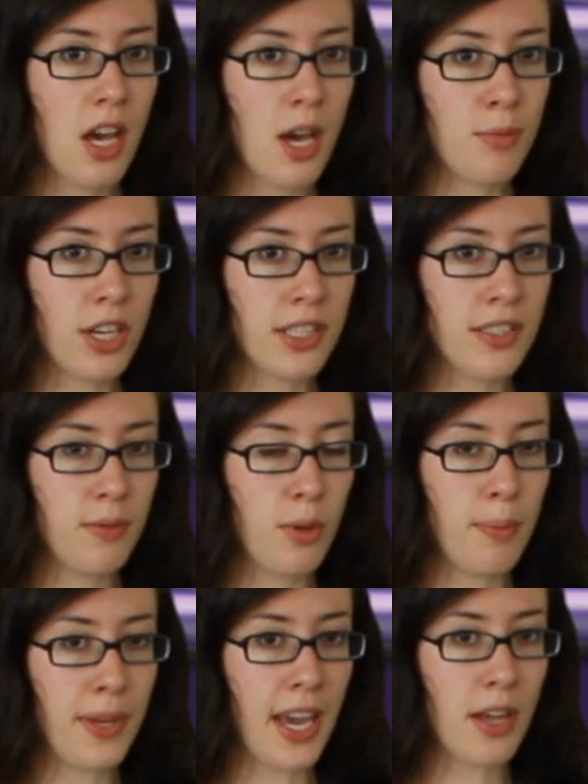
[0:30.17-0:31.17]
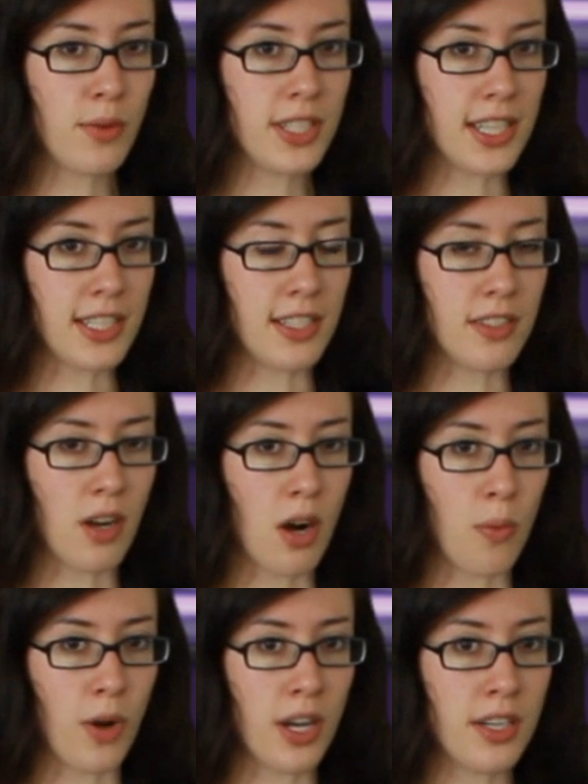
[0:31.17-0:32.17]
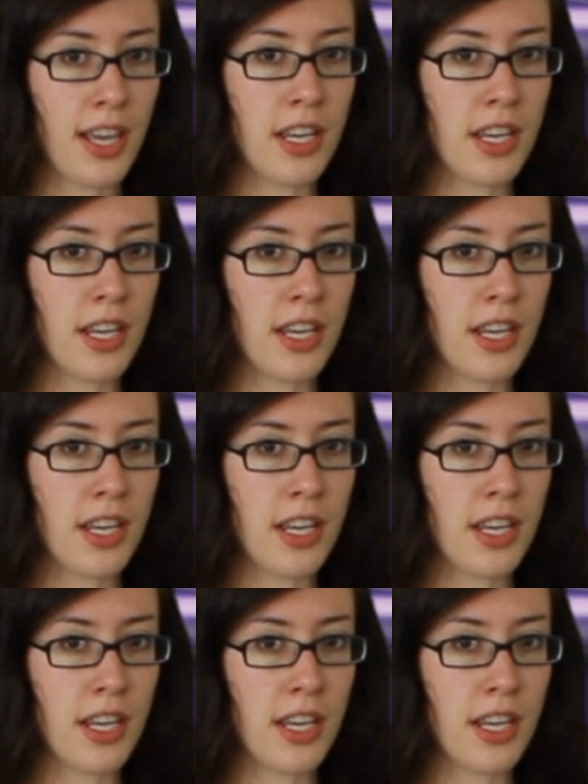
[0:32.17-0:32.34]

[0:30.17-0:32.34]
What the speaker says: objective will be at resistance R1